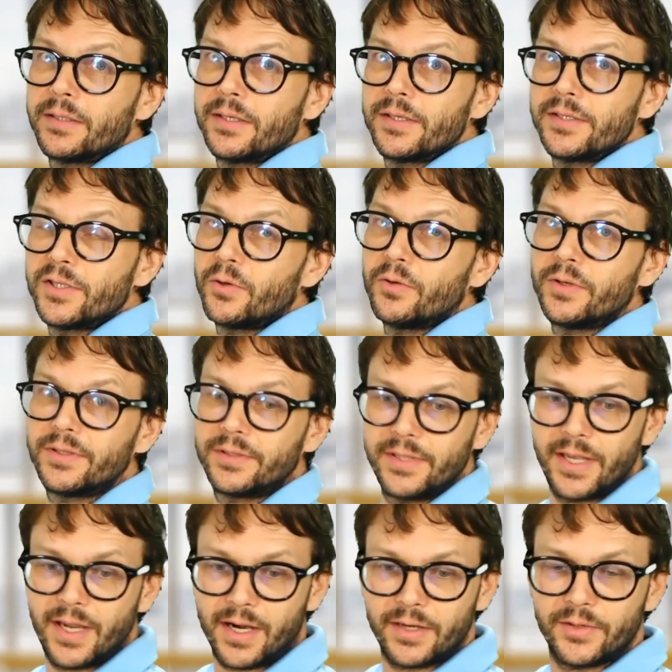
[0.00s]
So they
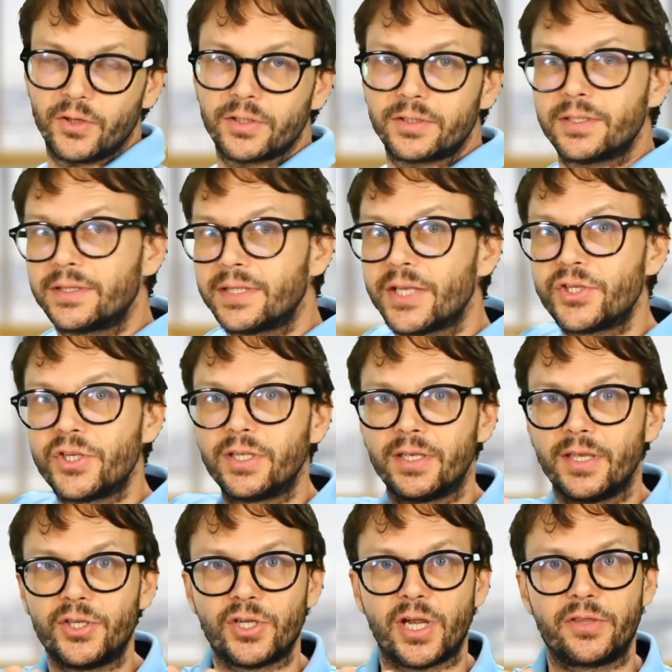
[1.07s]
are not touching
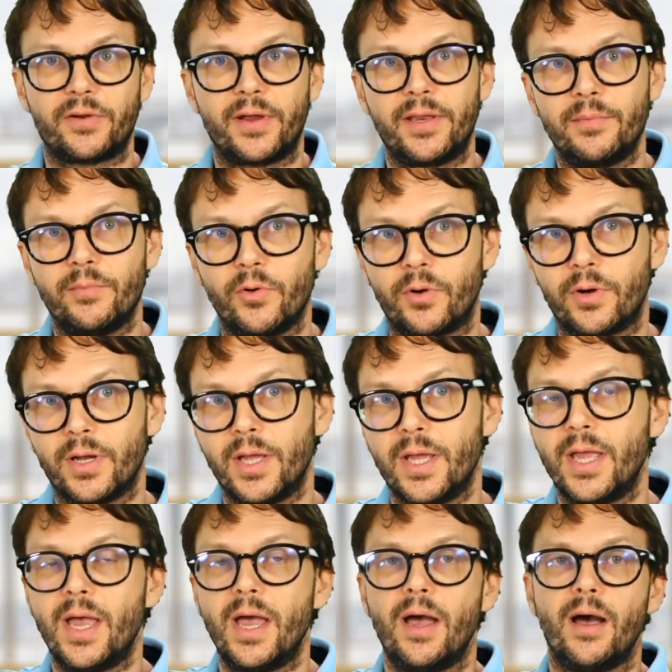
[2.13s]
each other anymore.
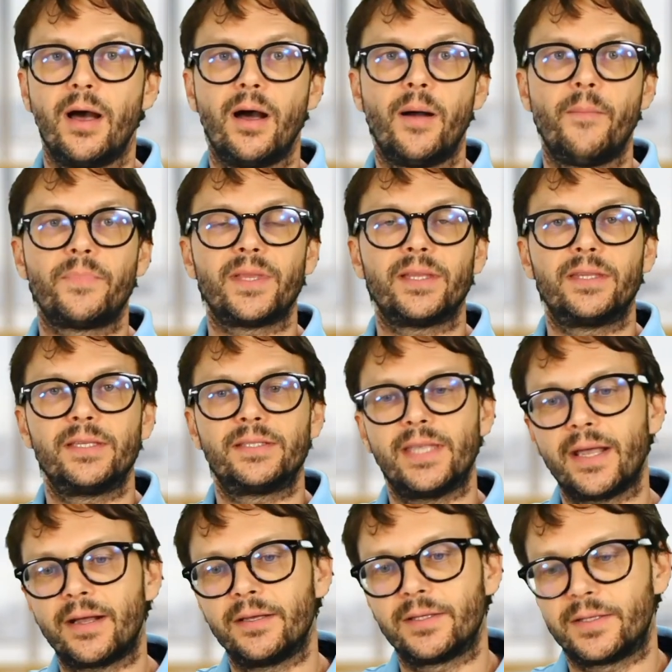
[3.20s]
The
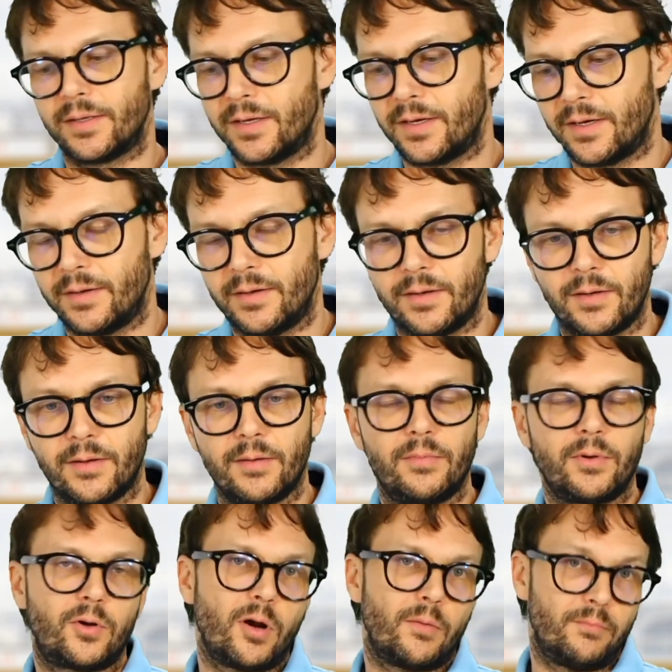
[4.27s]
second
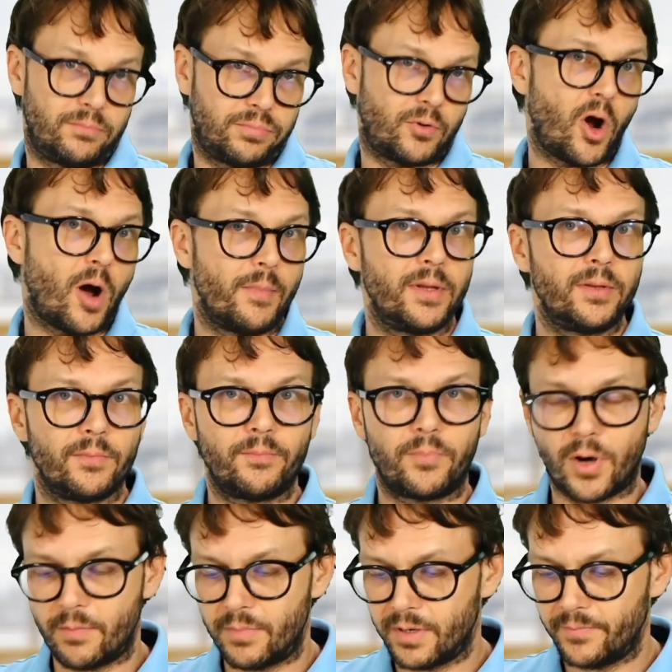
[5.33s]
common
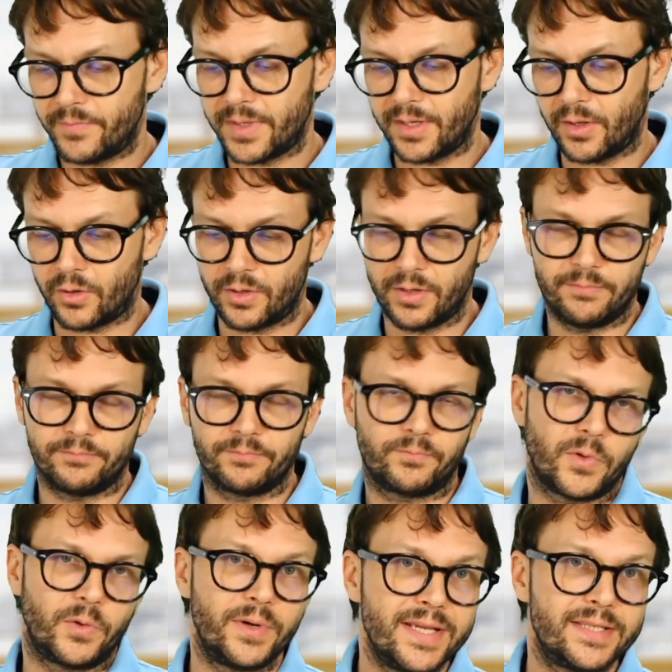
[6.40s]
problem or
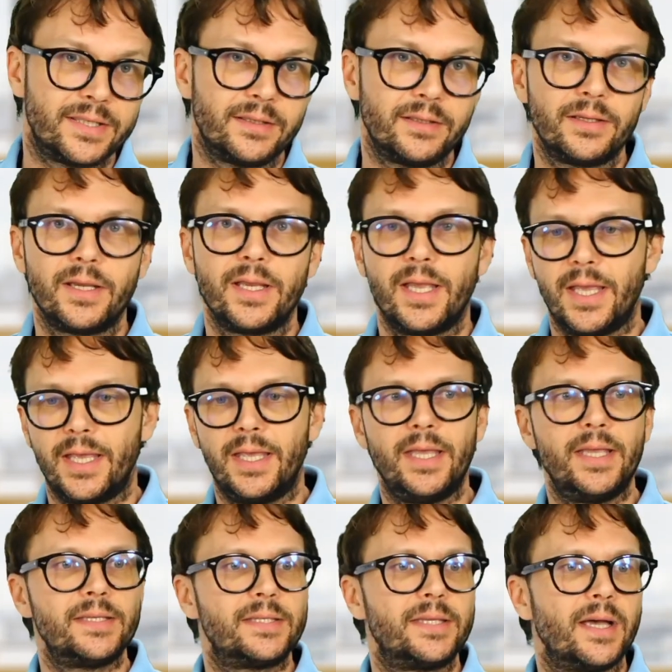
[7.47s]
reason
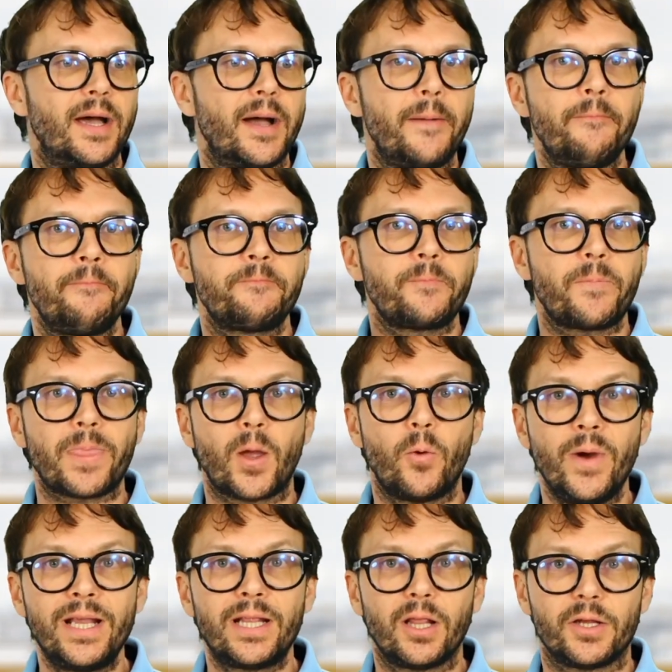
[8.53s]
is the
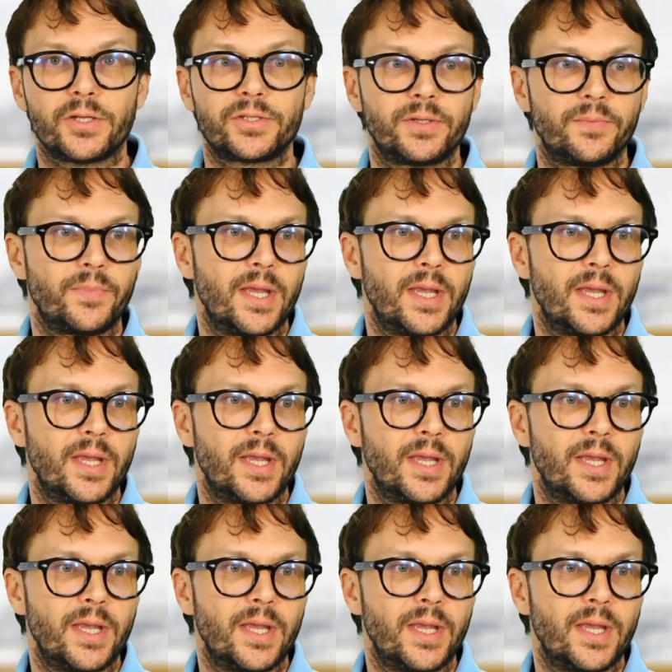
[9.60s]
weight loss.